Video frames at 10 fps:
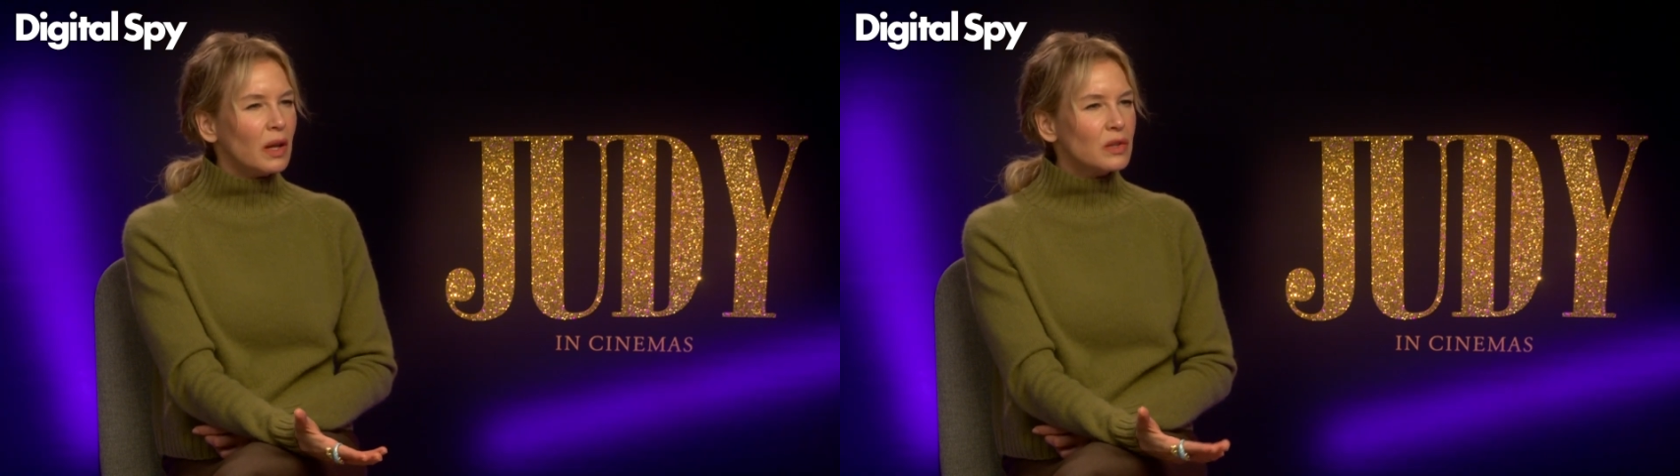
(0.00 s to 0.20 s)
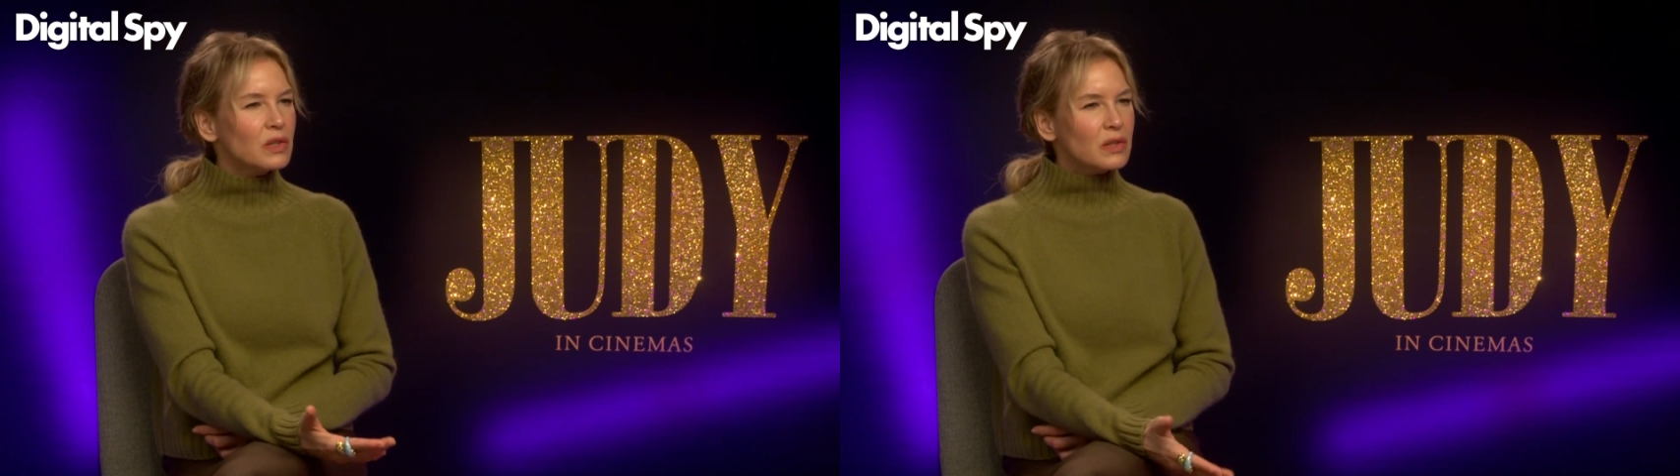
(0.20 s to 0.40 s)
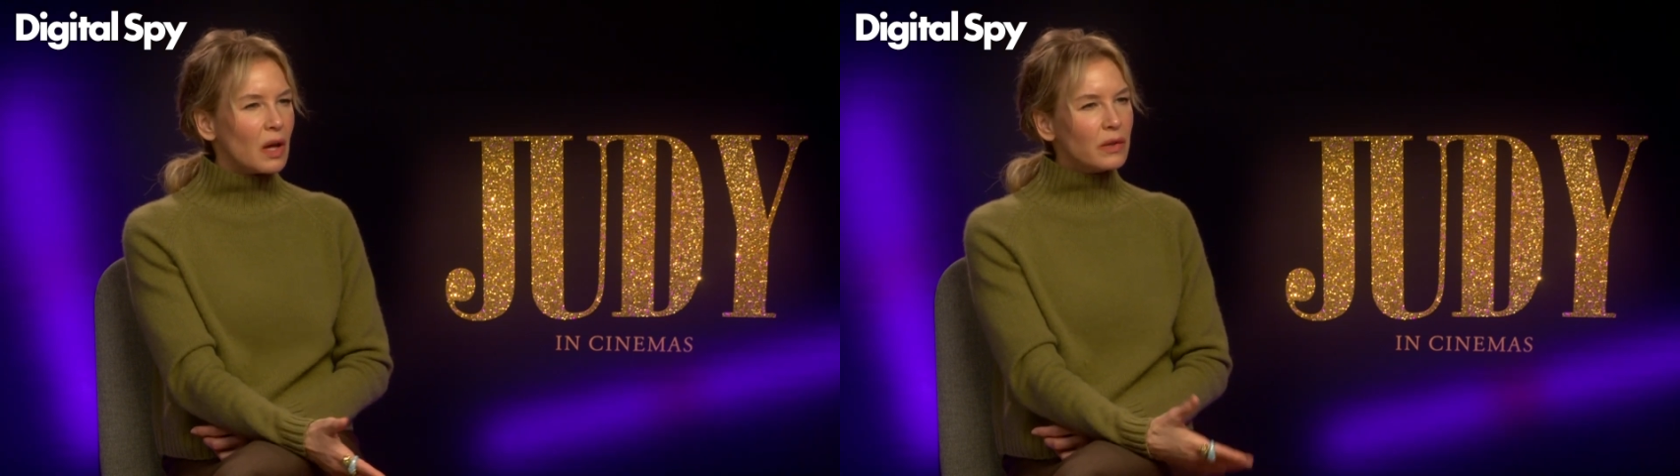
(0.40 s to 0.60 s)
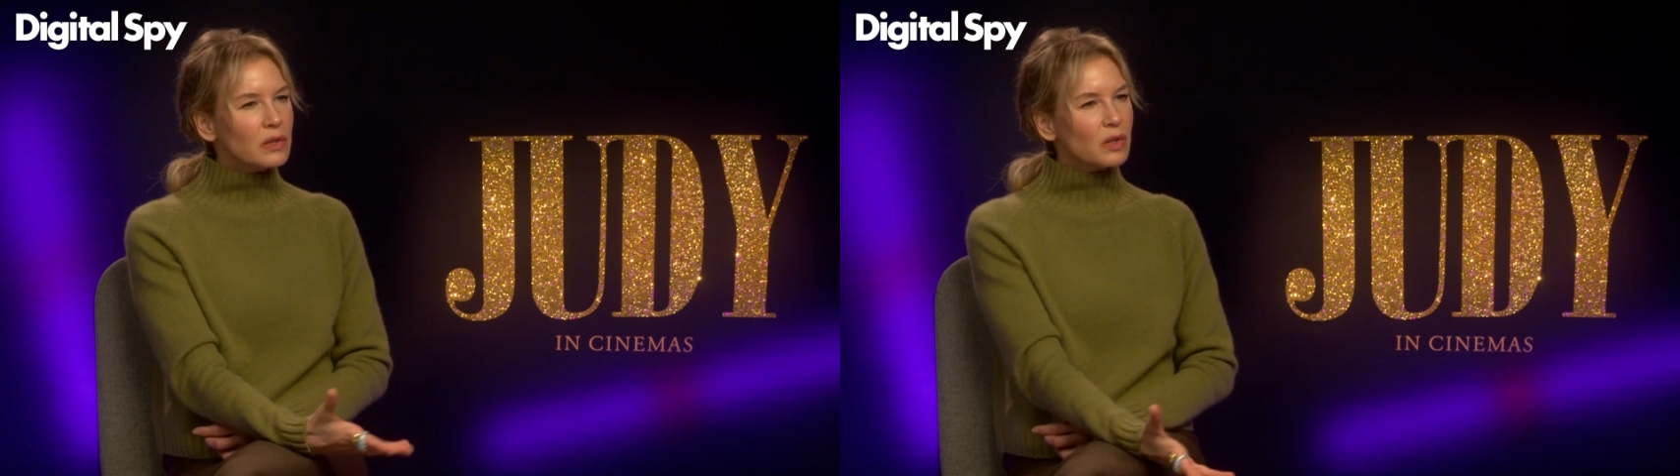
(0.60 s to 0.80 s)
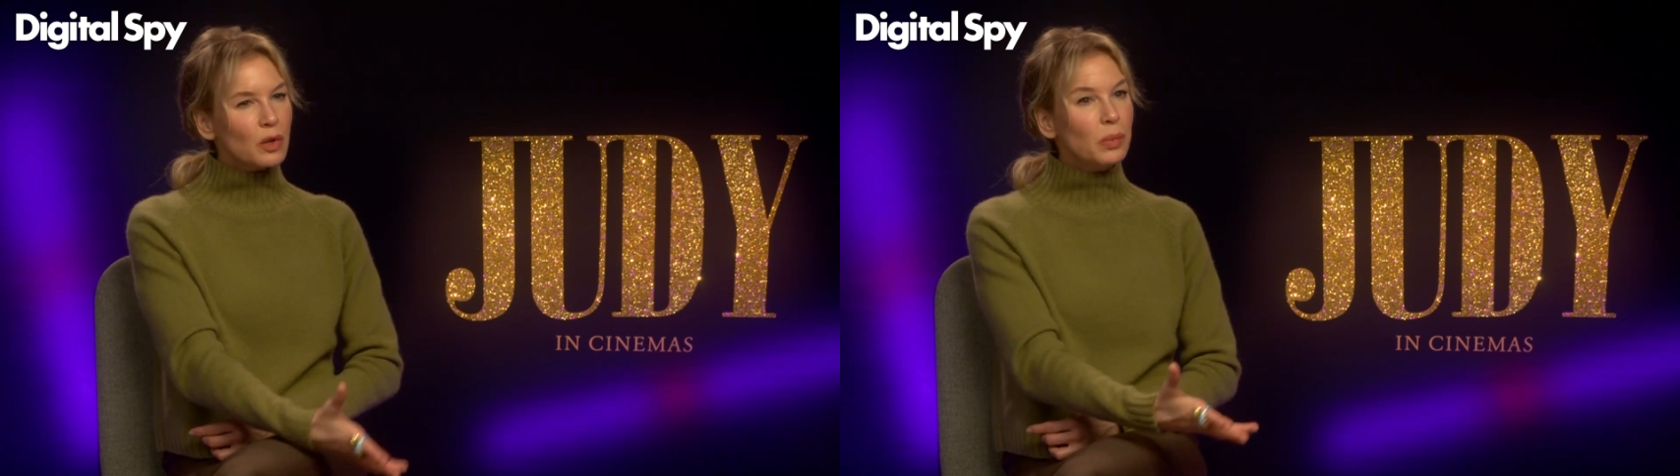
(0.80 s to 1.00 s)
they just thought
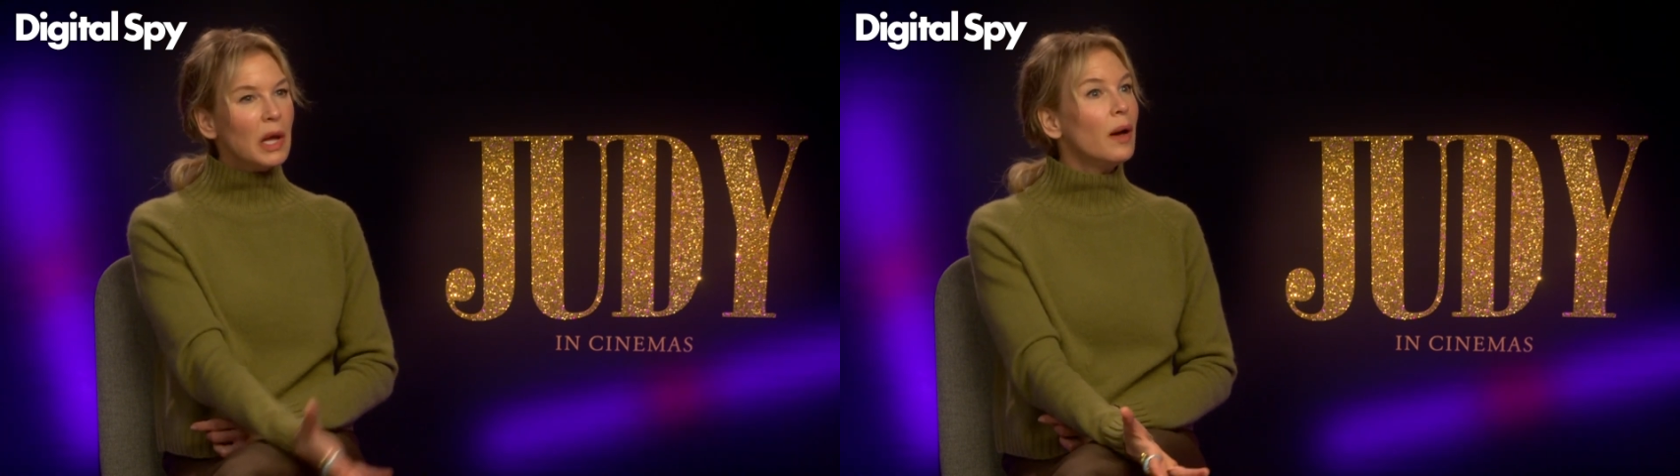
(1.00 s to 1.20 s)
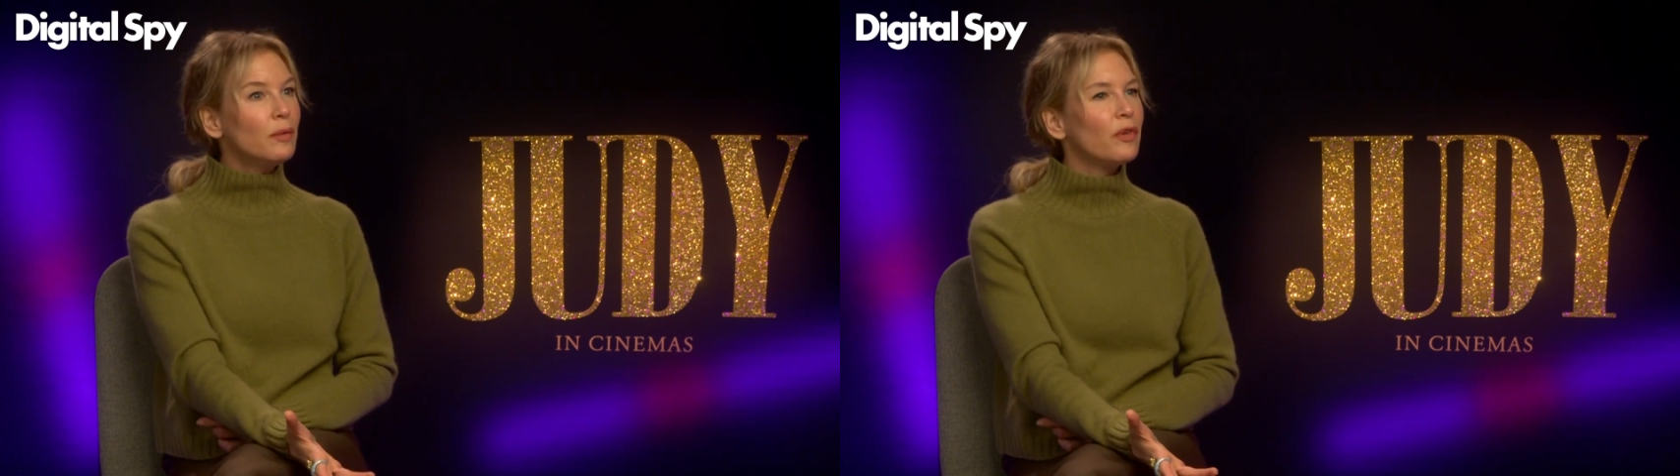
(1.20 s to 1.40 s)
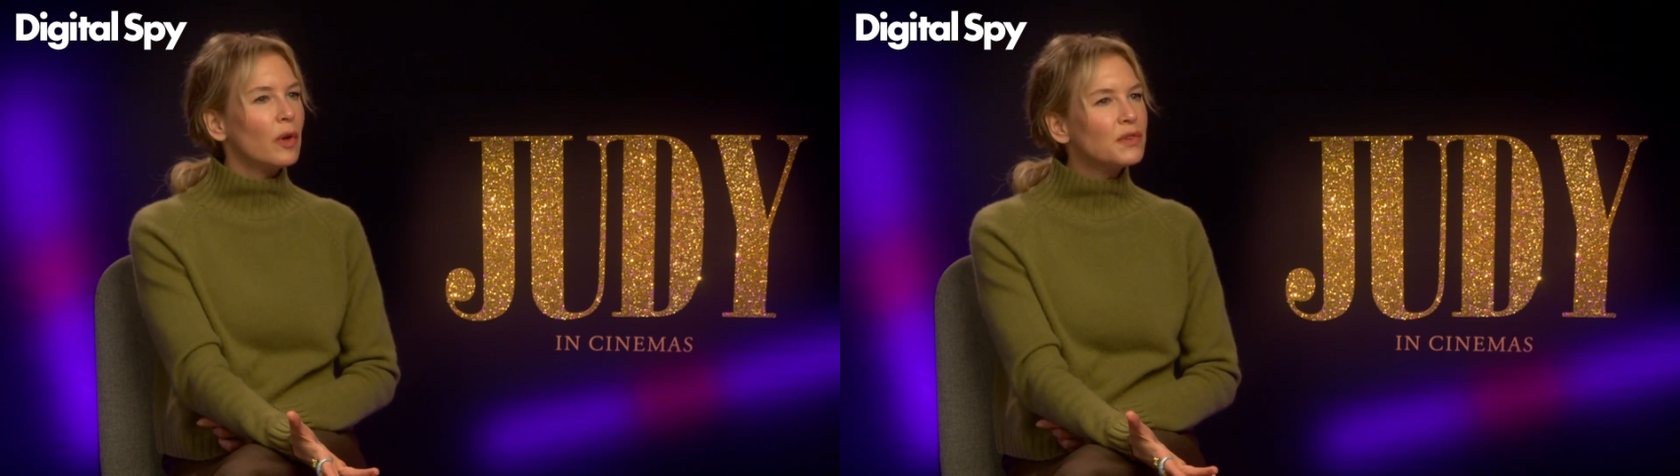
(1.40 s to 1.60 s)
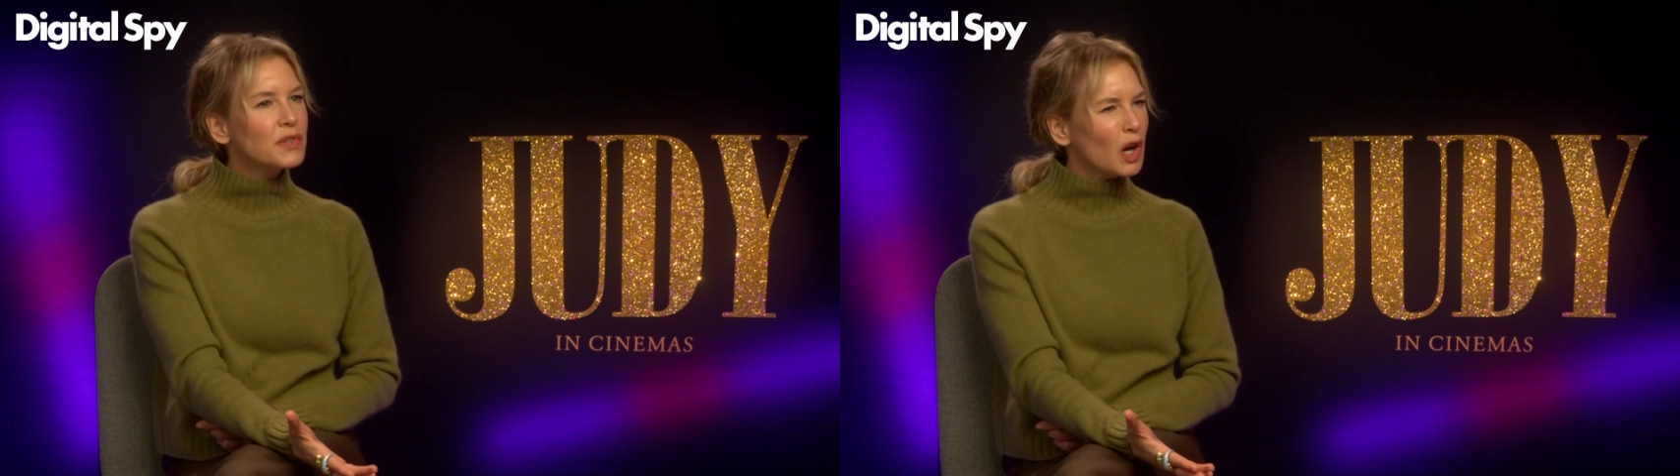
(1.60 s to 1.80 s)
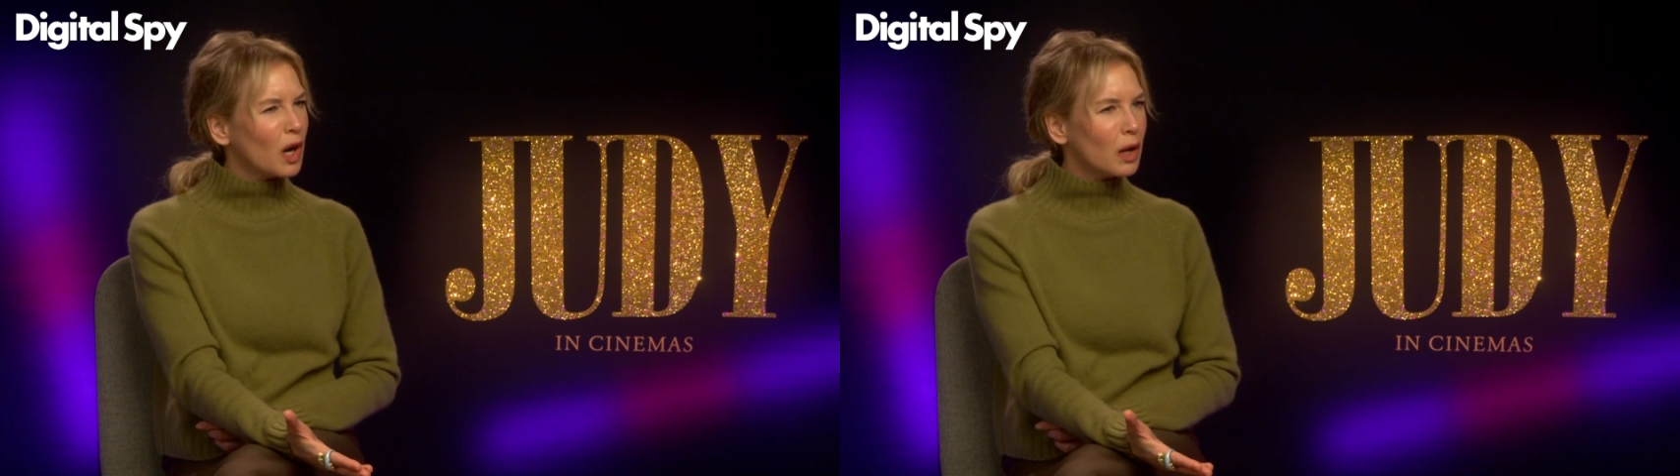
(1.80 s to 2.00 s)
this could be helpful
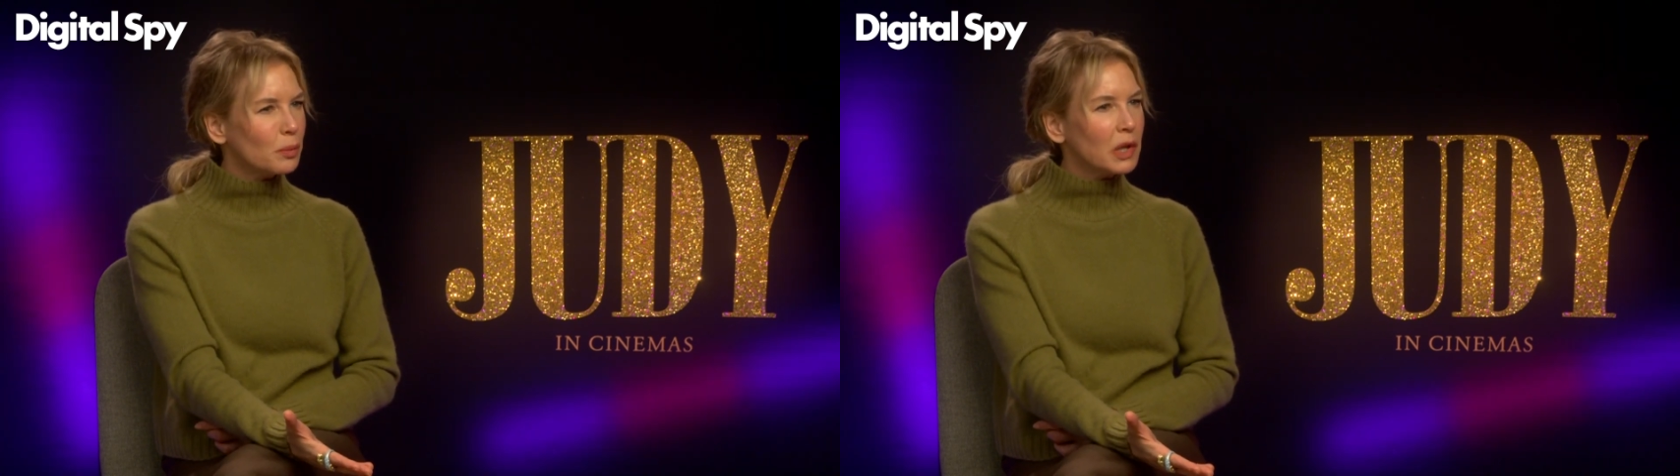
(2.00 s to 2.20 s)
to her